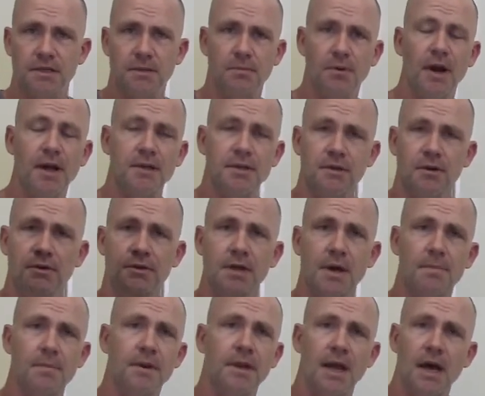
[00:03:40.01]
the price goes
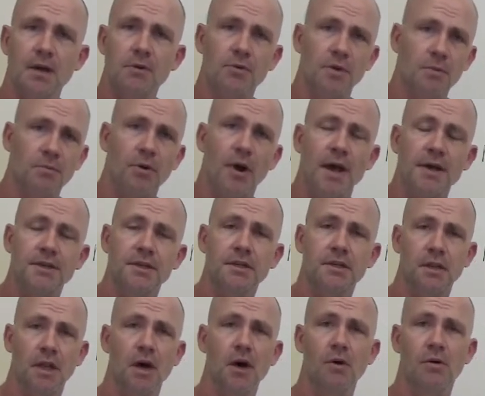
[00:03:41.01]
up and down, when the price is
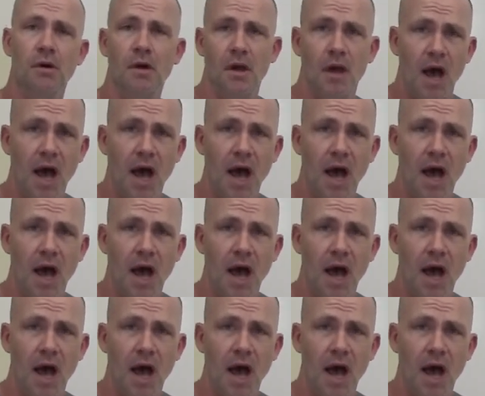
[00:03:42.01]
low,